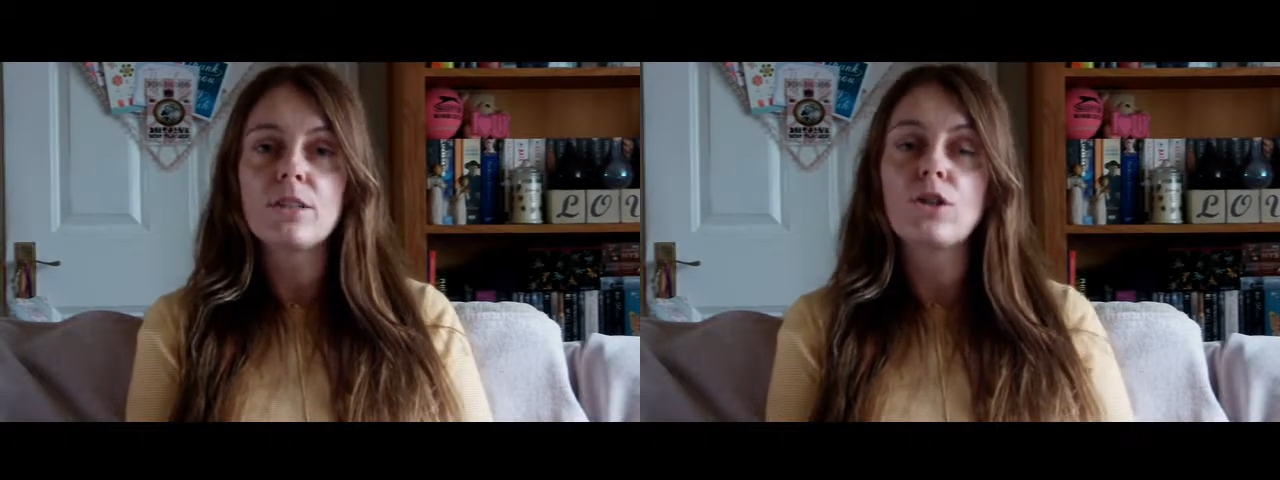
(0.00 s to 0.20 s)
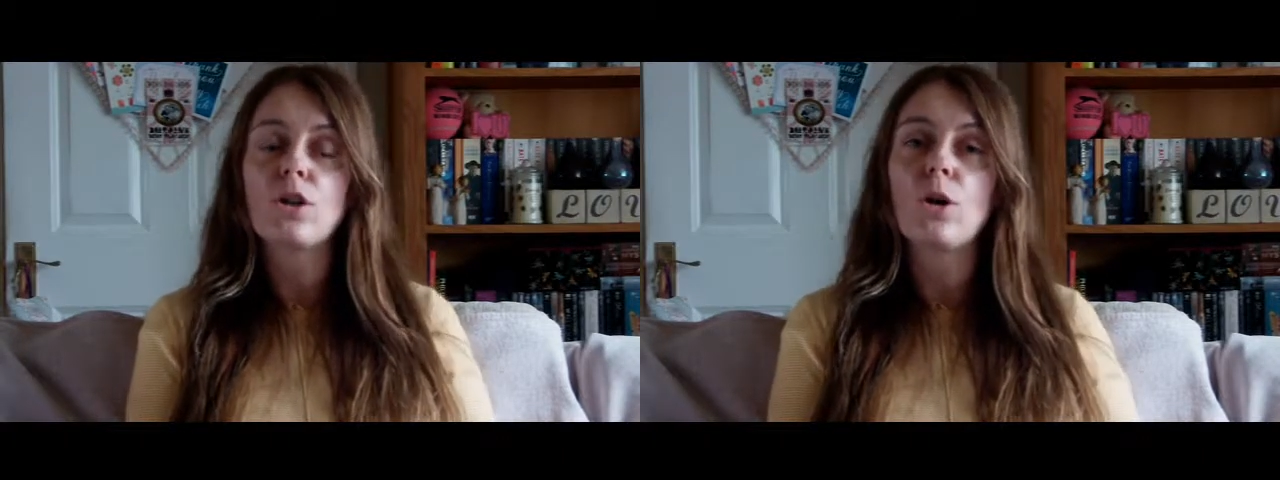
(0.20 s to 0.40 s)

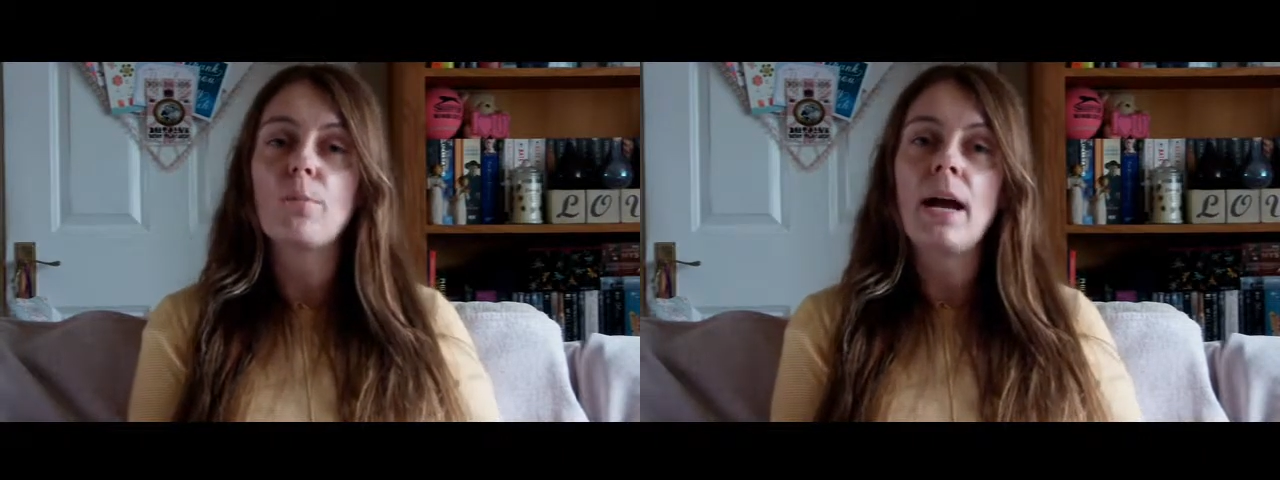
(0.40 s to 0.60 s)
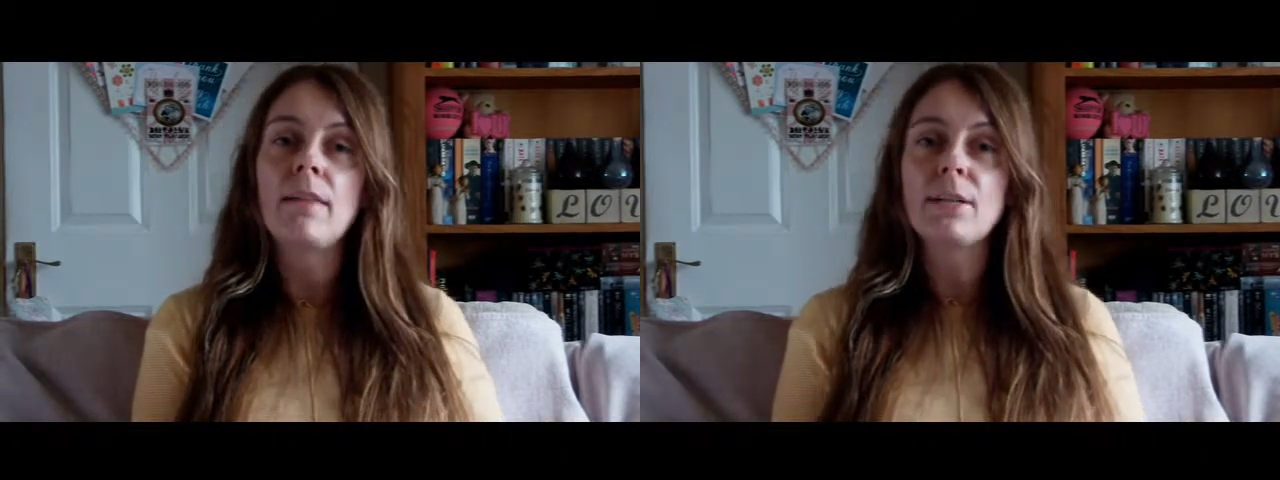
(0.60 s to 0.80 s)
So
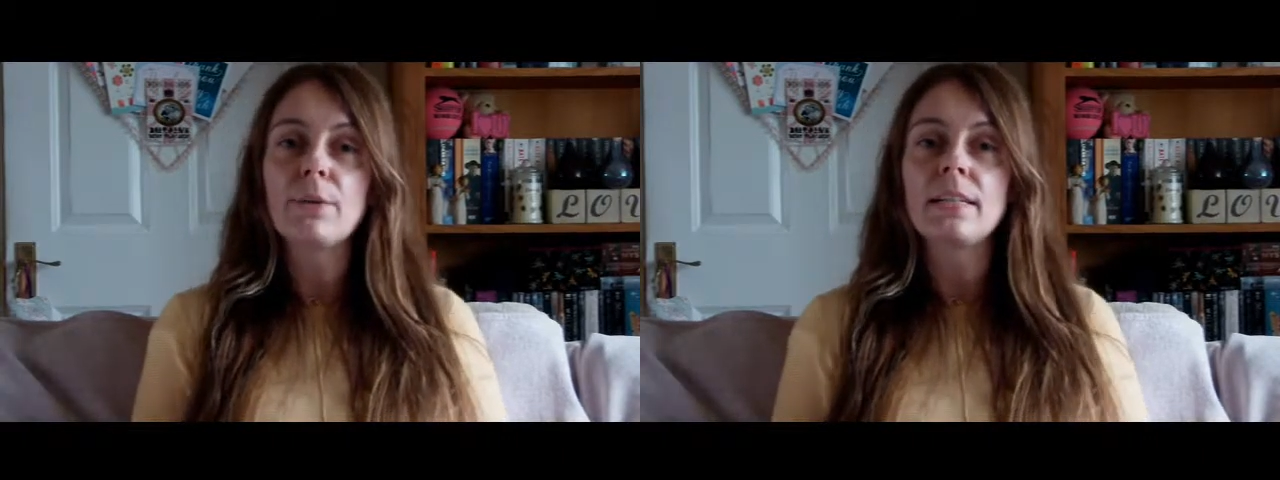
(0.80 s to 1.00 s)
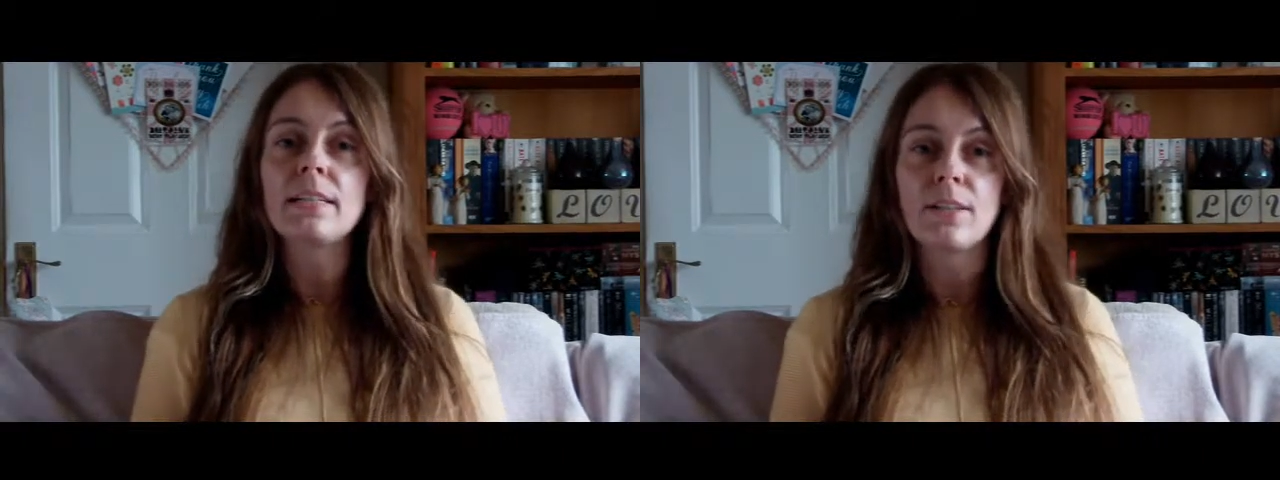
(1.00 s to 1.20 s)
Mary
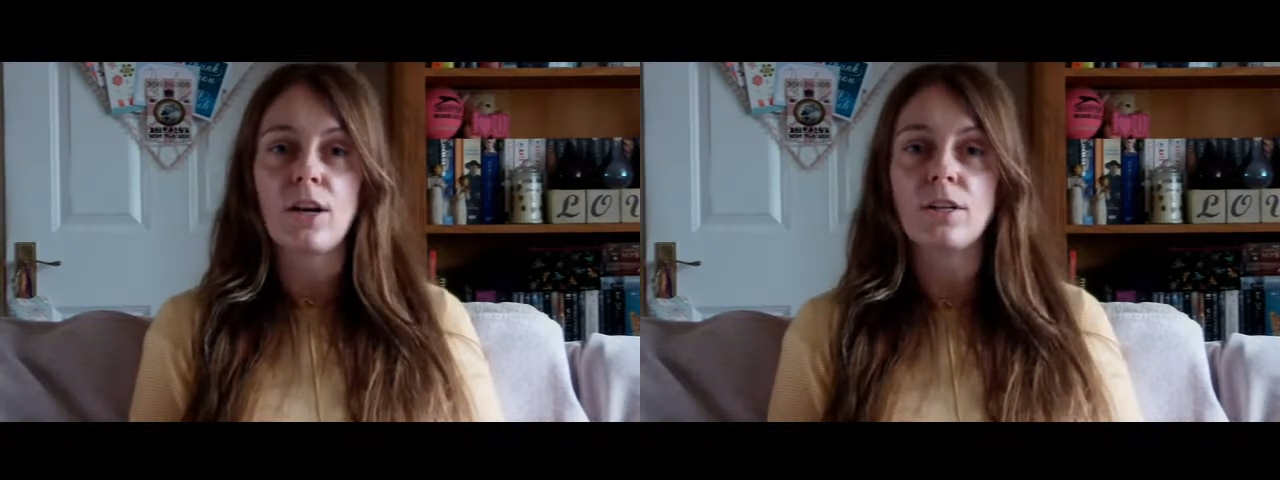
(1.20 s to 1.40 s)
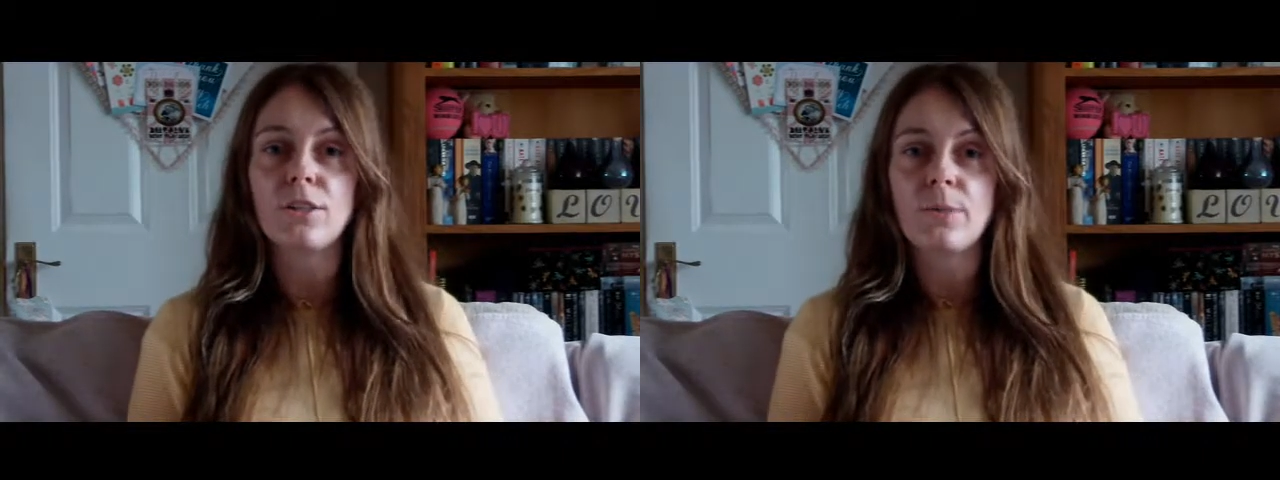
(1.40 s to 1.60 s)
Queen of
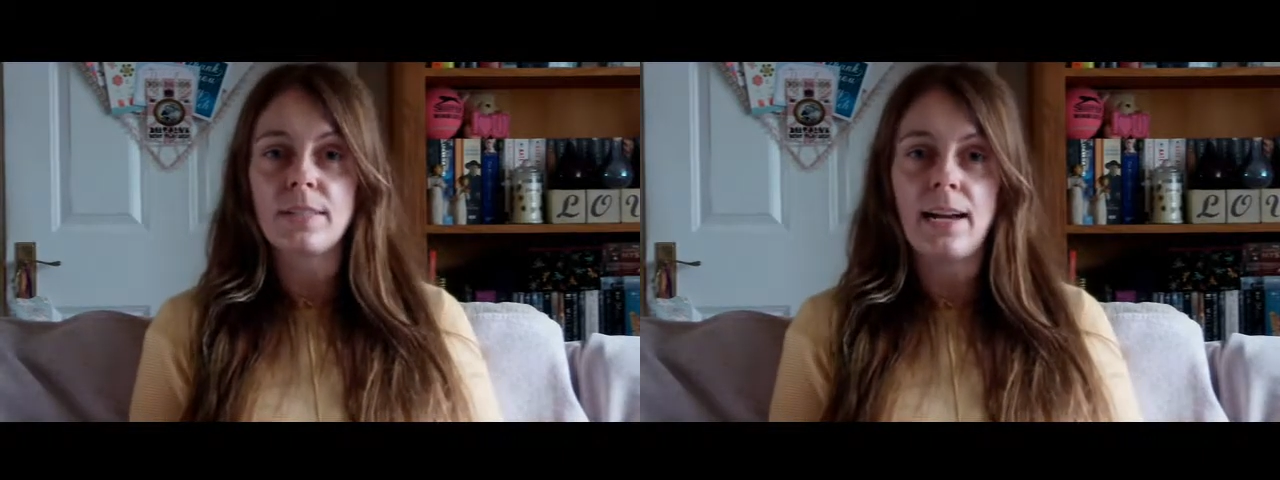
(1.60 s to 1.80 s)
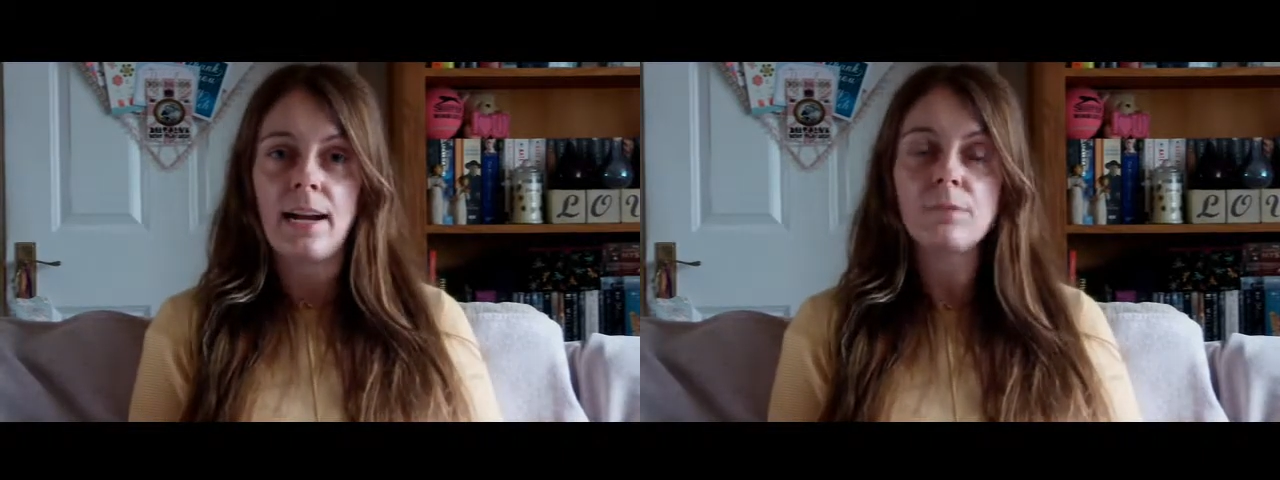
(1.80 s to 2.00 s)
Scots
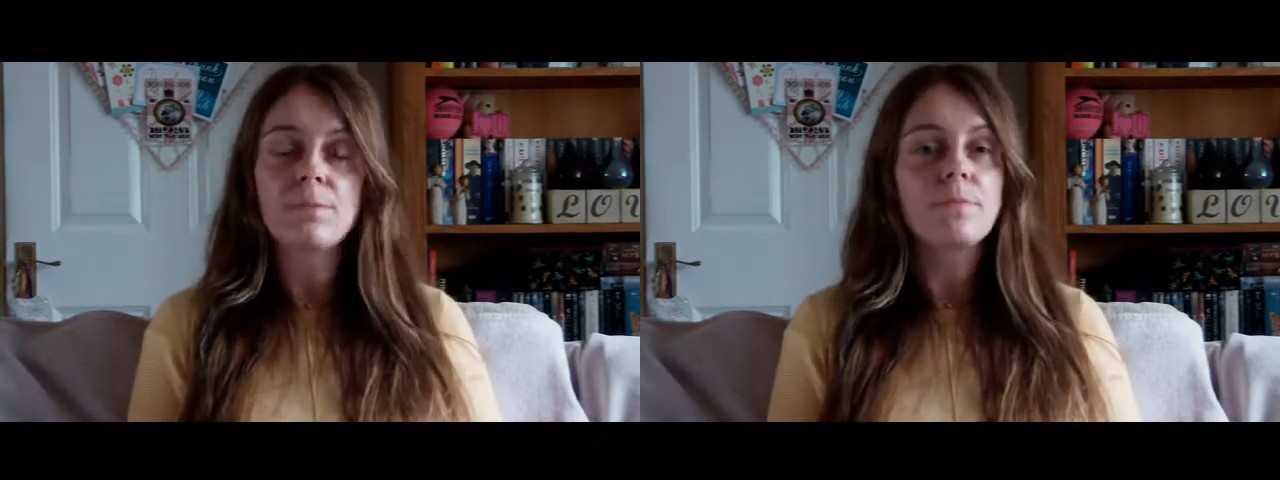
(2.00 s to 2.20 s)
was now